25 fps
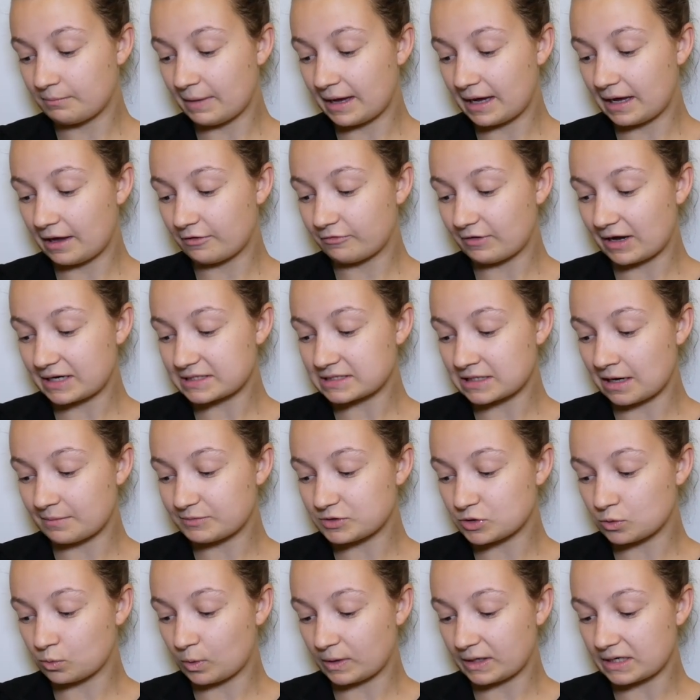may affect
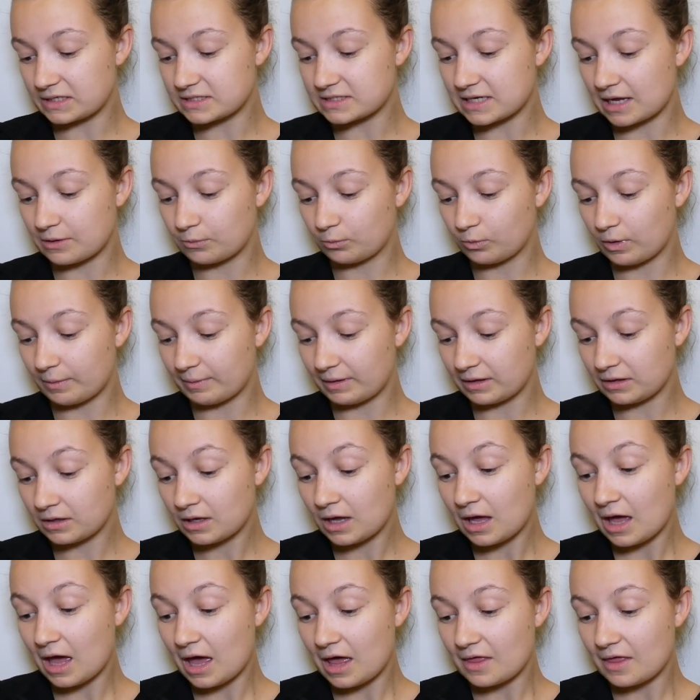up to 1 in 10 women.